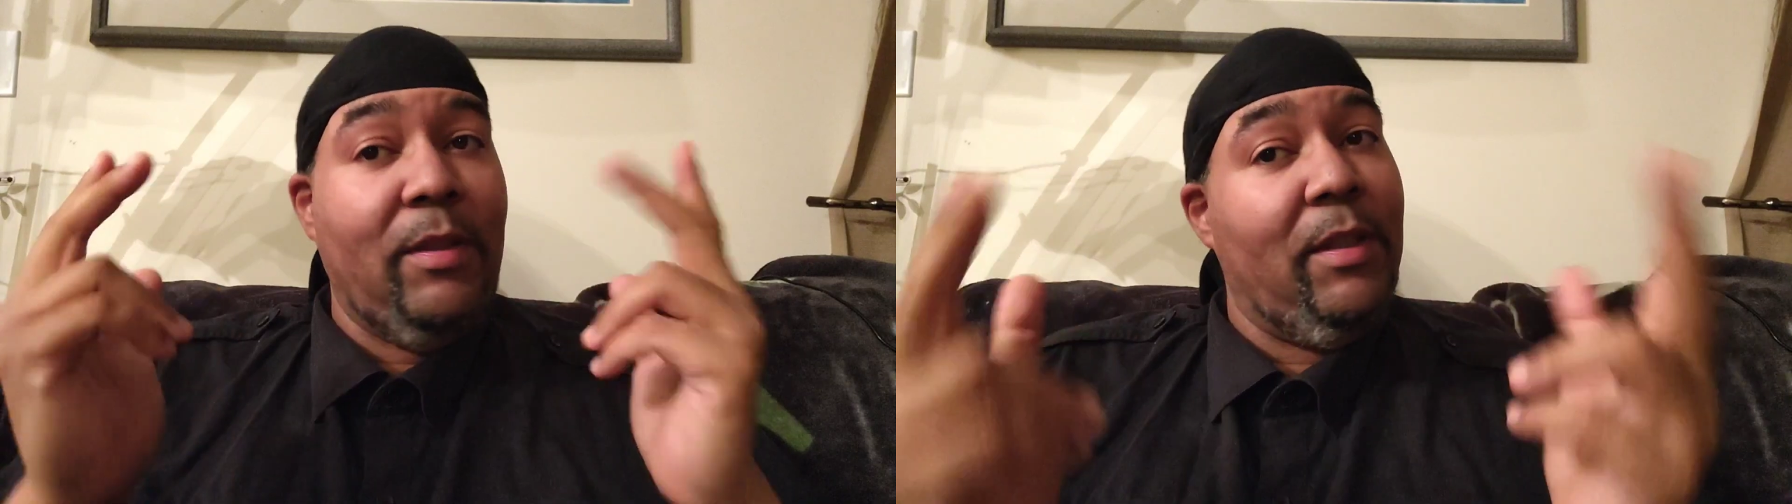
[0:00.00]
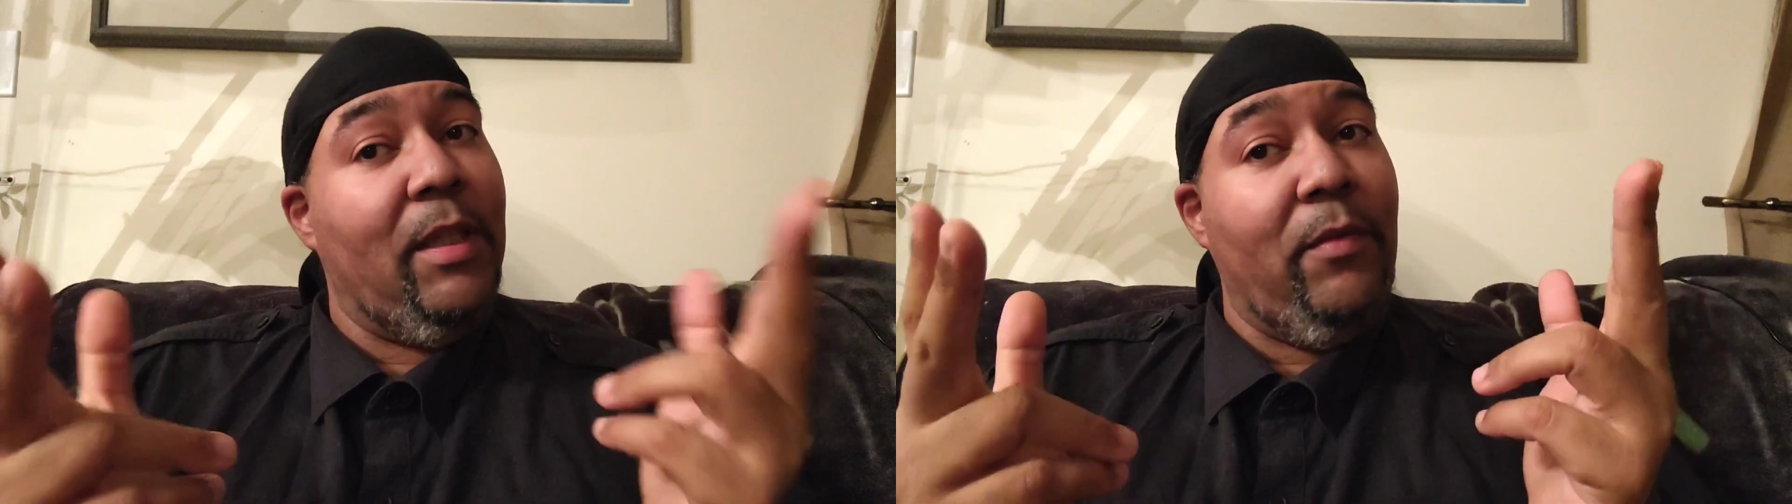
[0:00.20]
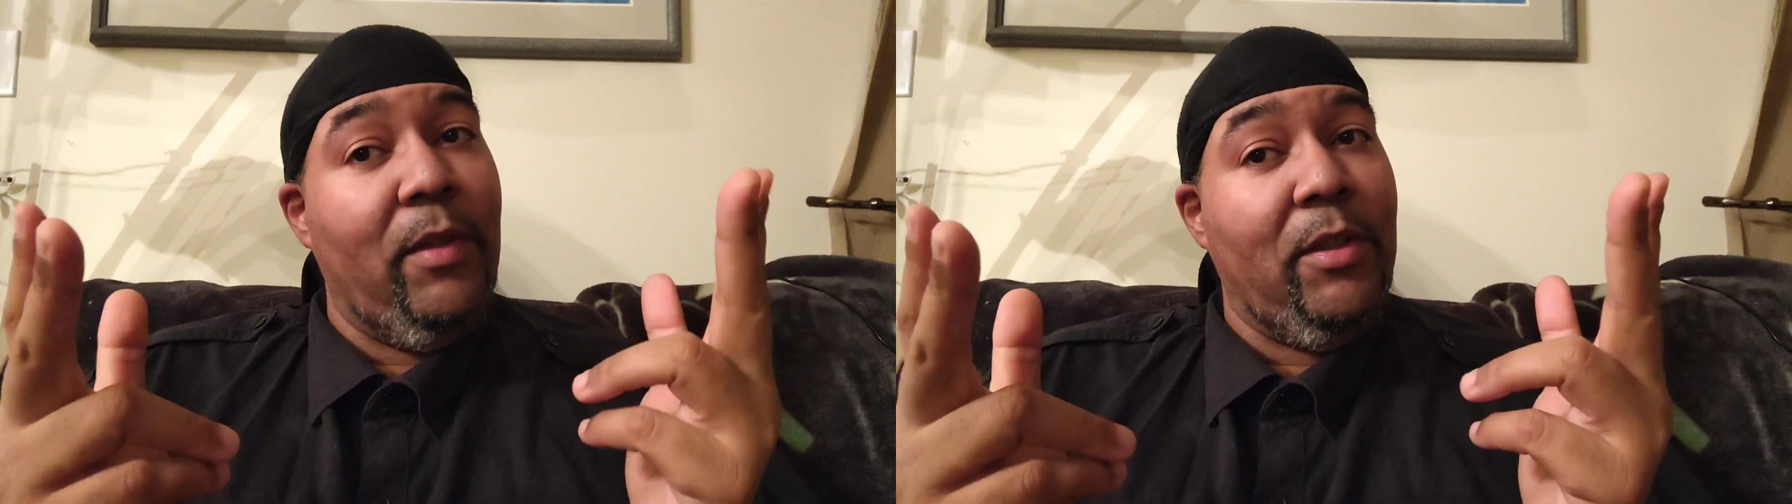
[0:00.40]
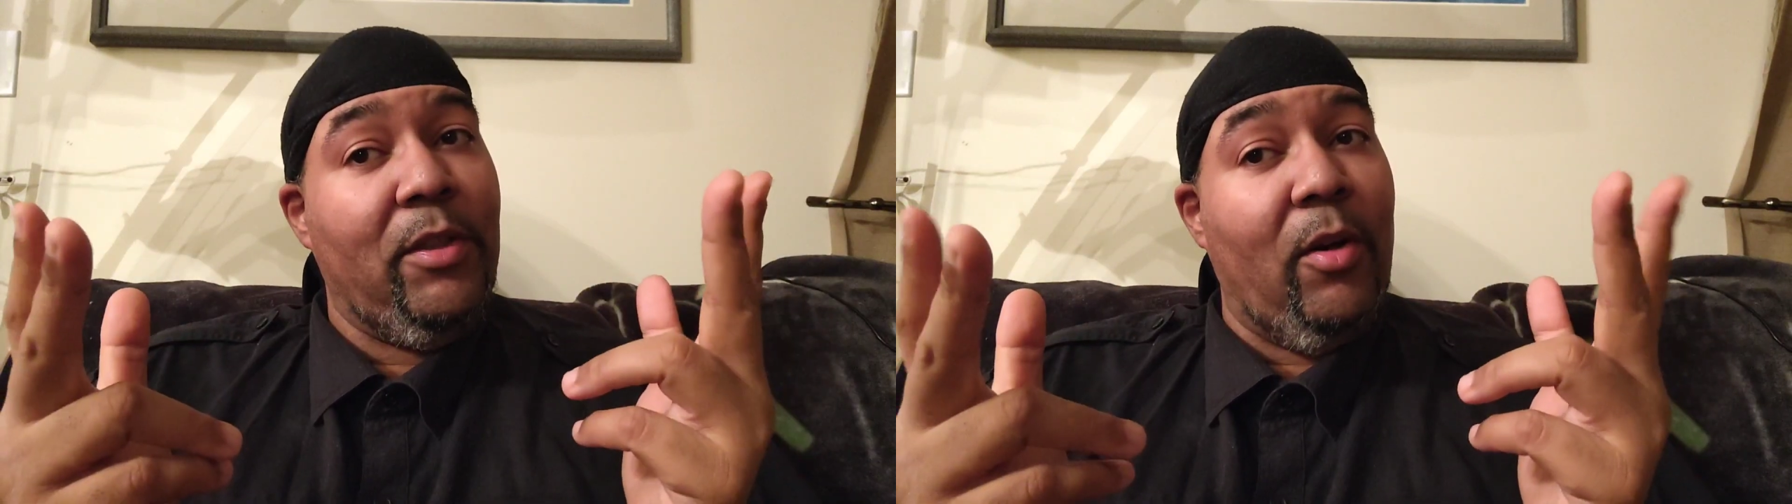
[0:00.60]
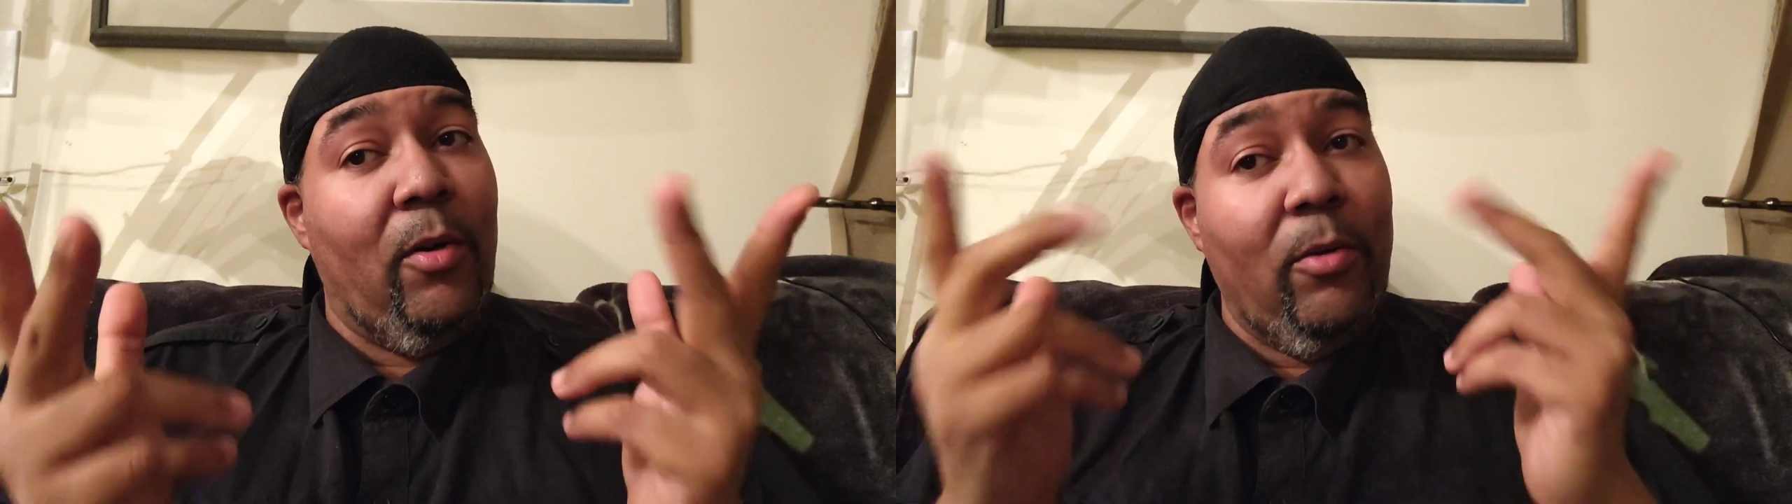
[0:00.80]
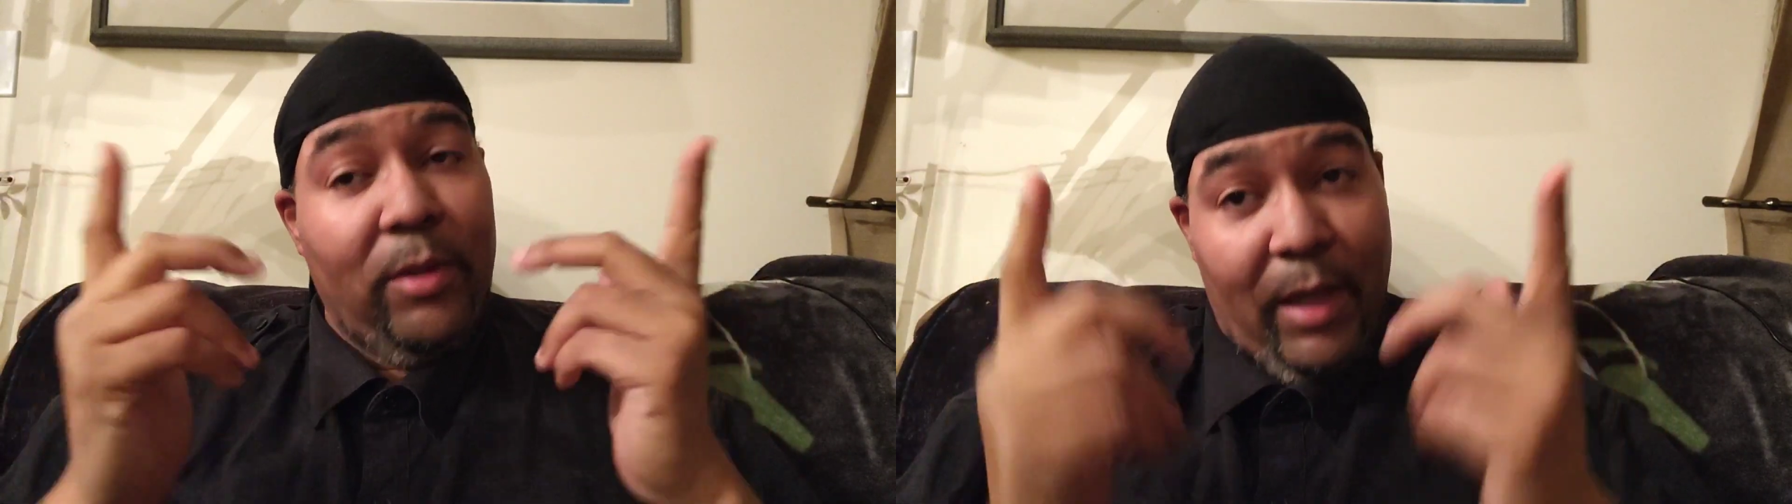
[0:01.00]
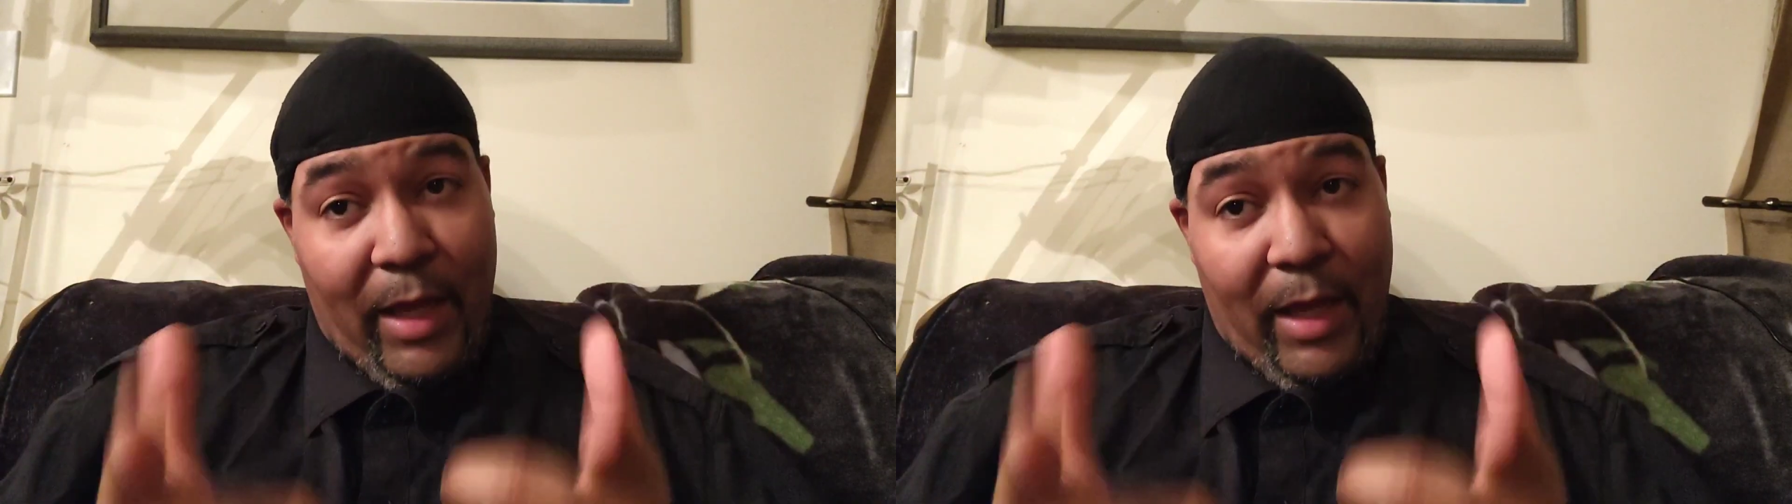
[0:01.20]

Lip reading: TV shows,